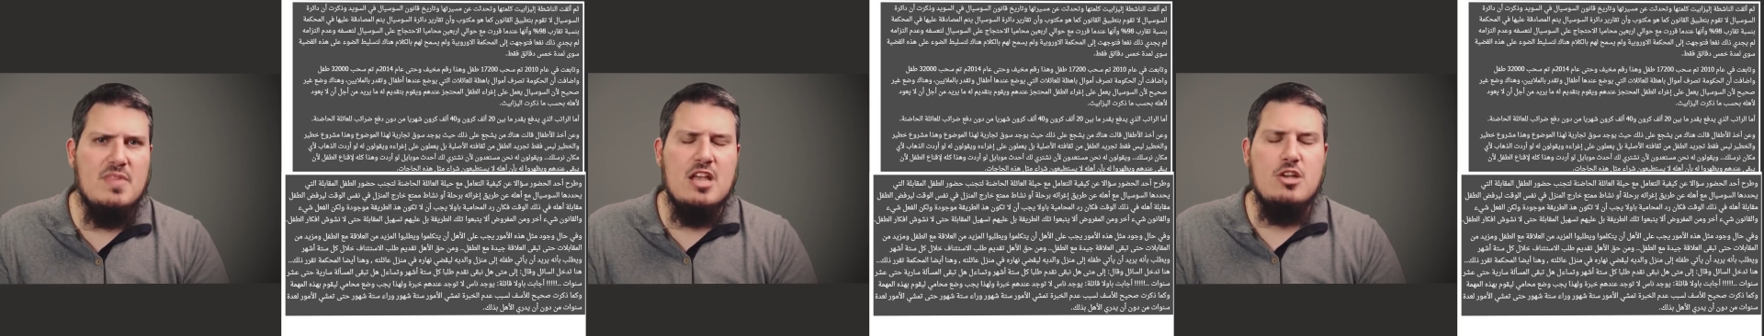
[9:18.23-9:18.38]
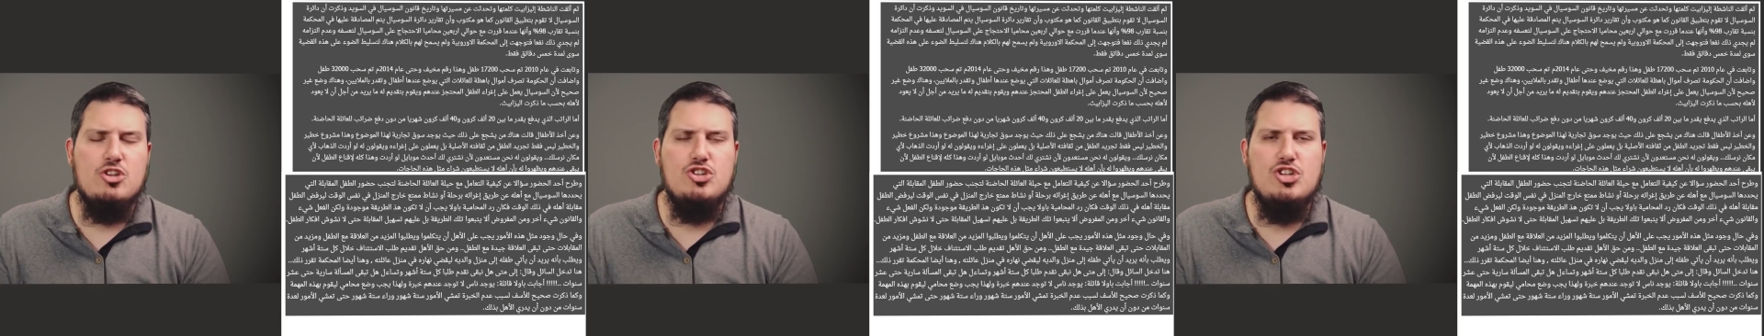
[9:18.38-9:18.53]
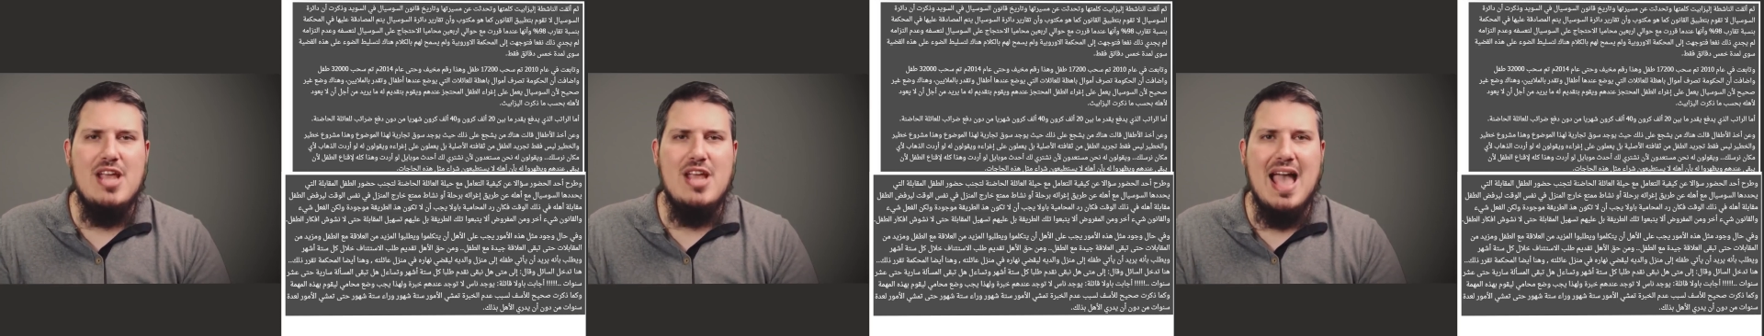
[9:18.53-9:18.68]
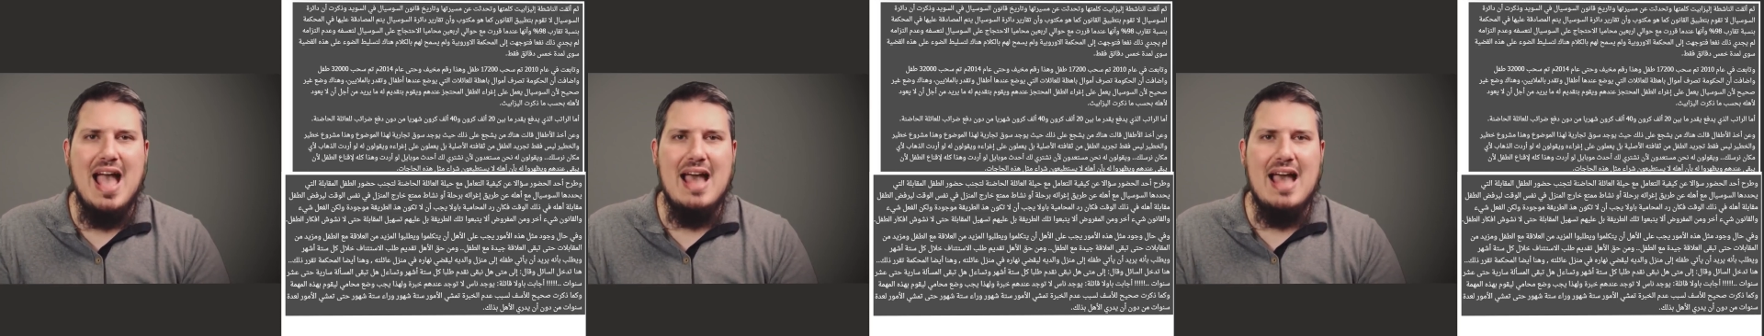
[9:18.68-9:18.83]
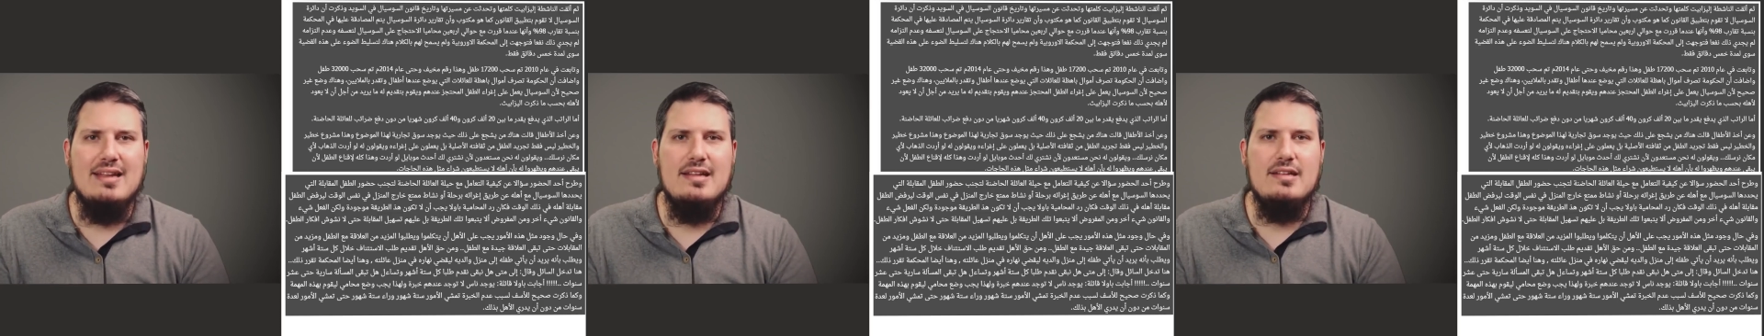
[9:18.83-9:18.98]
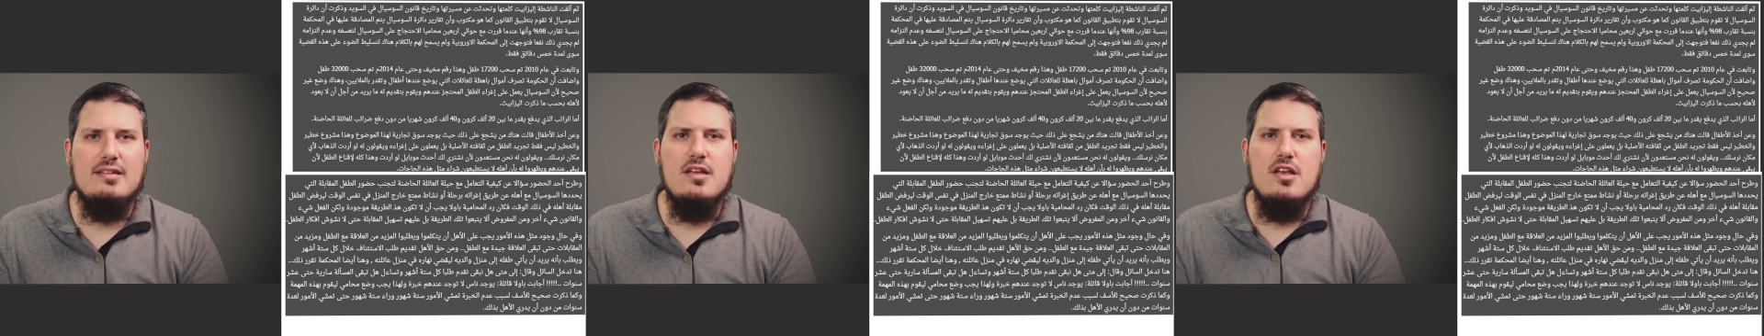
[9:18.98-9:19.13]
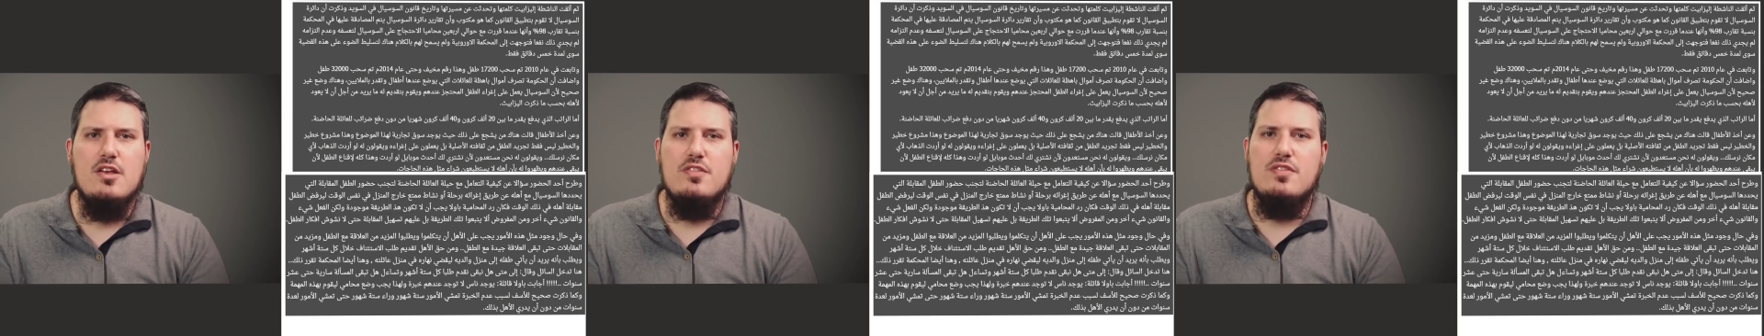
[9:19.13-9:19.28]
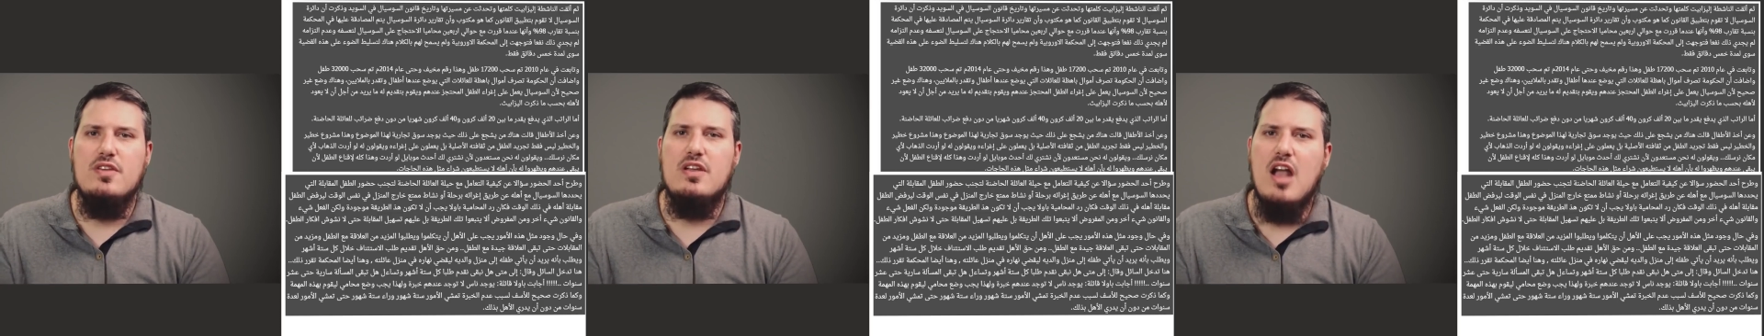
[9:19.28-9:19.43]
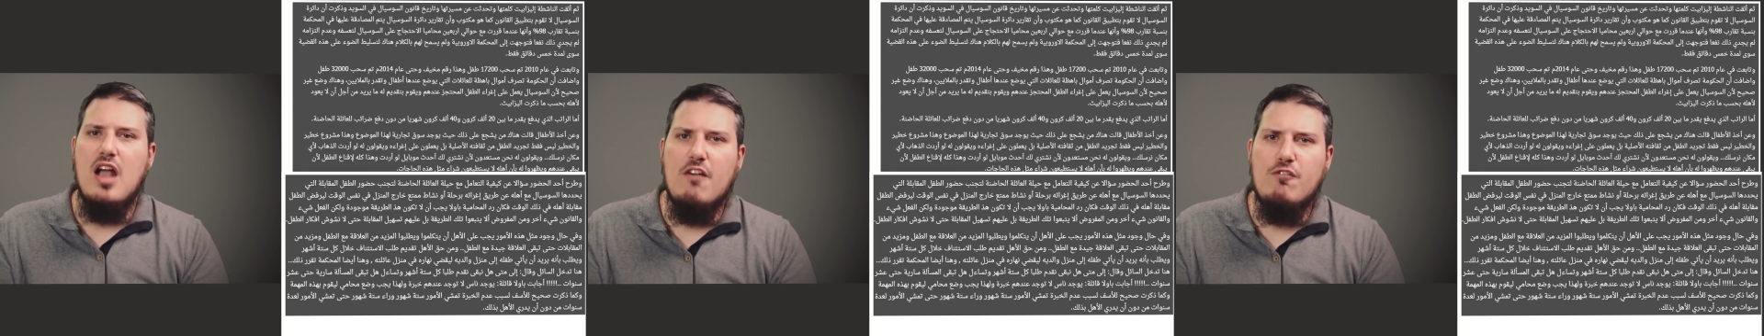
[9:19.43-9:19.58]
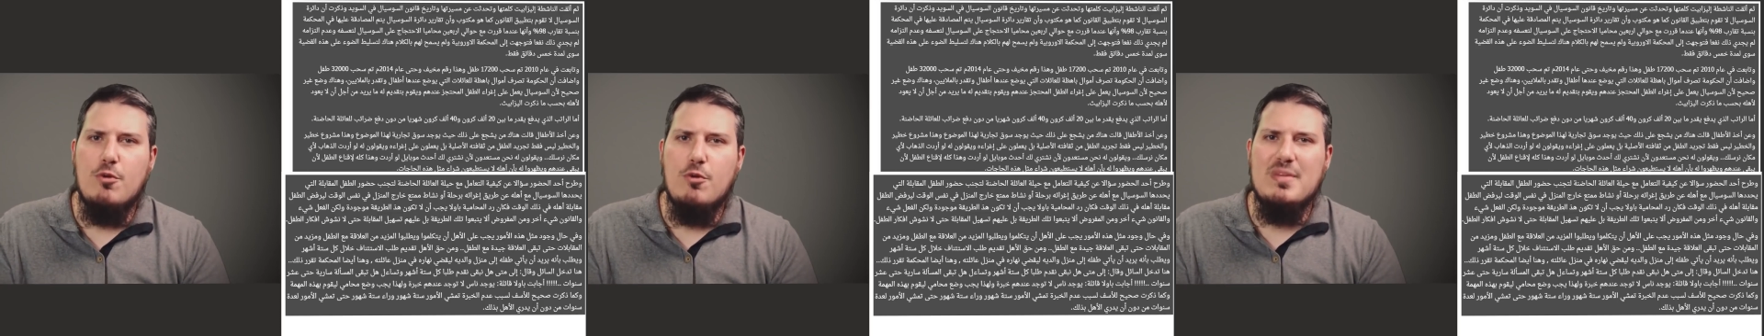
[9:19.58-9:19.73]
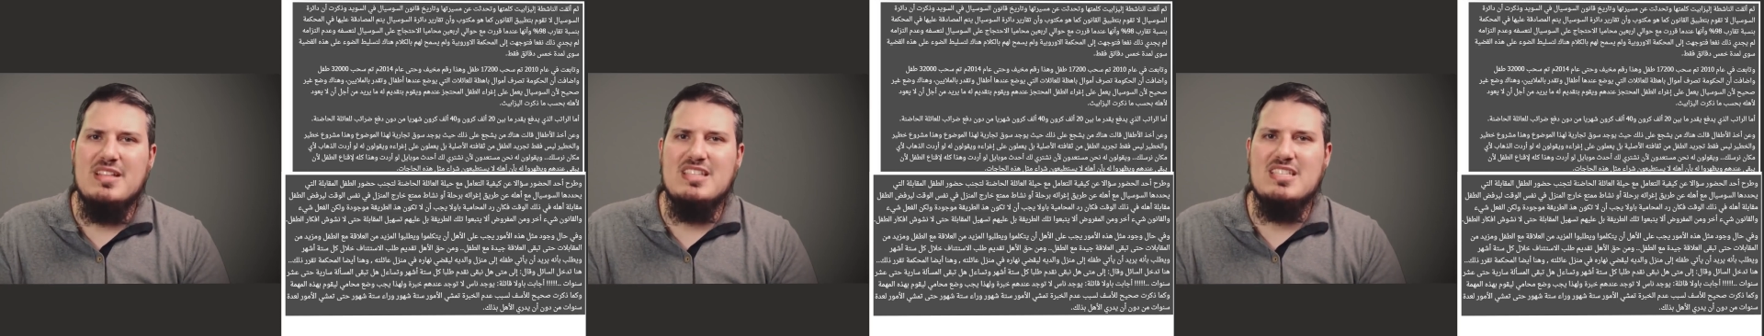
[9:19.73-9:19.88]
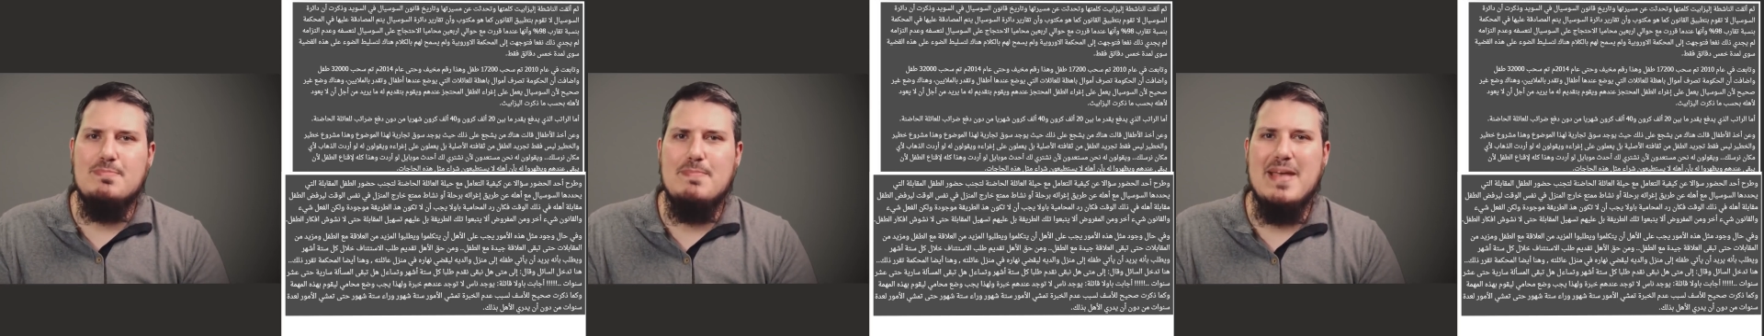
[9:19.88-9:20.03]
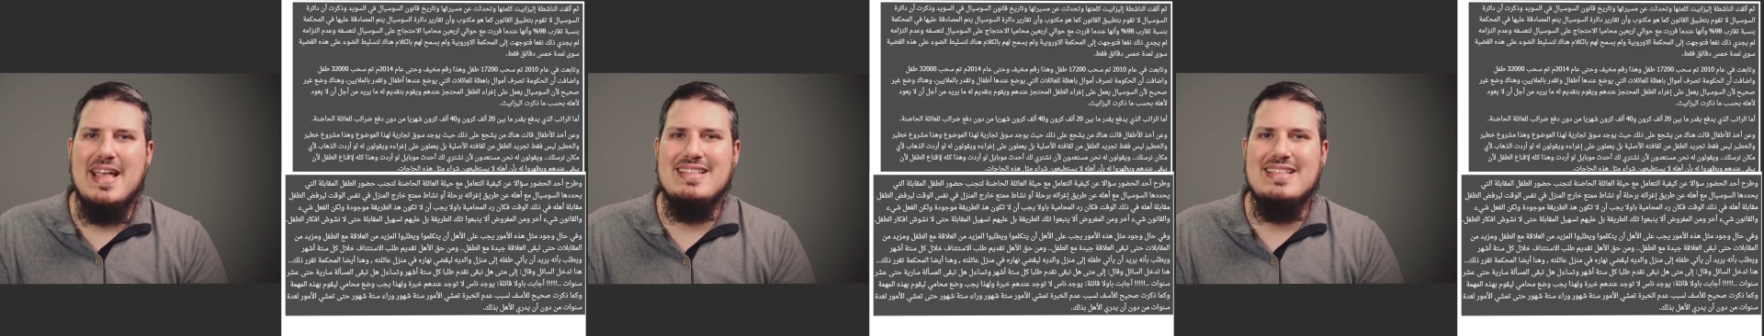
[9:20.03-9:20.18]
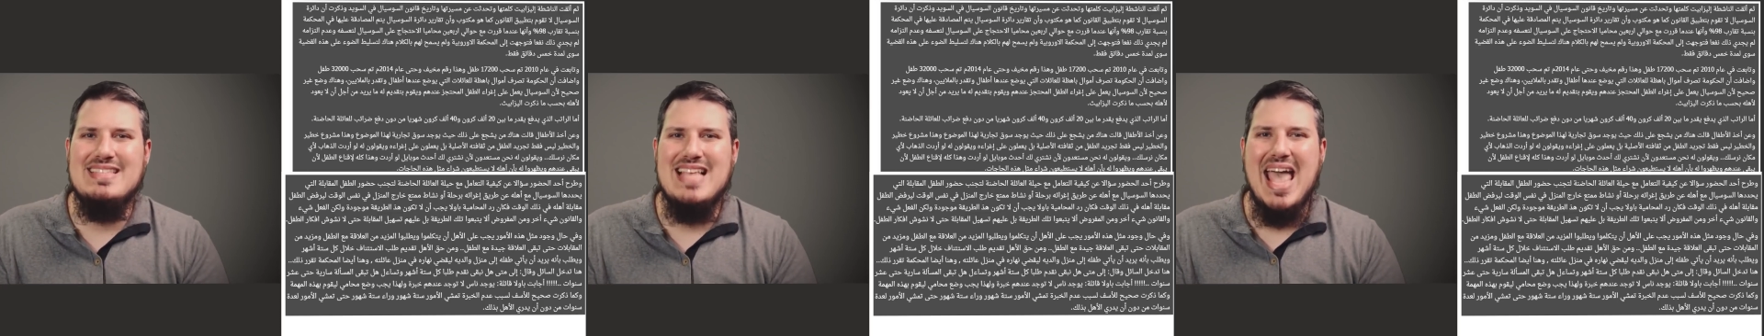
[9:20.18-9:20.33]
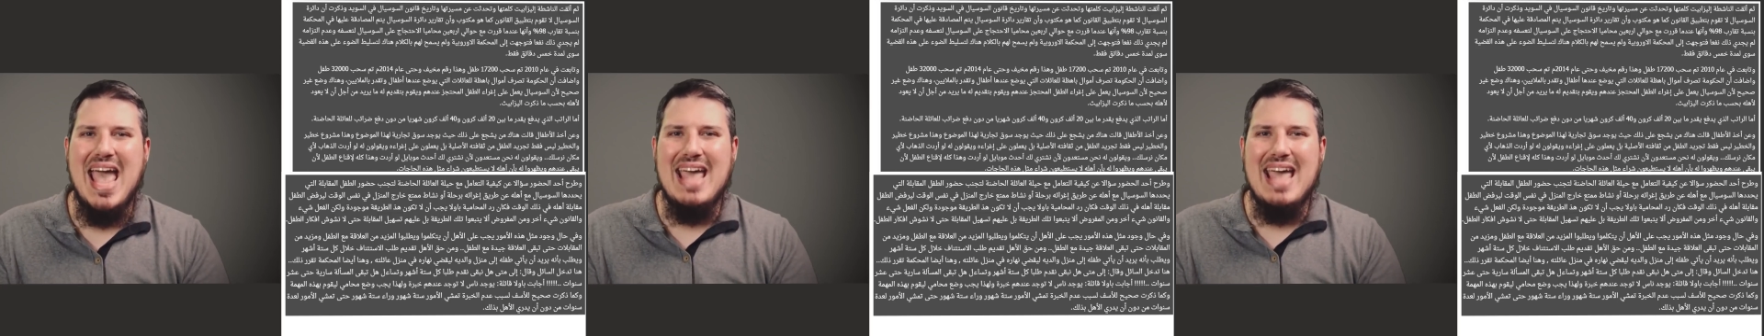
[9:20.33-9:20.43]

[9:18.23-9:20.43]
She added, The government spends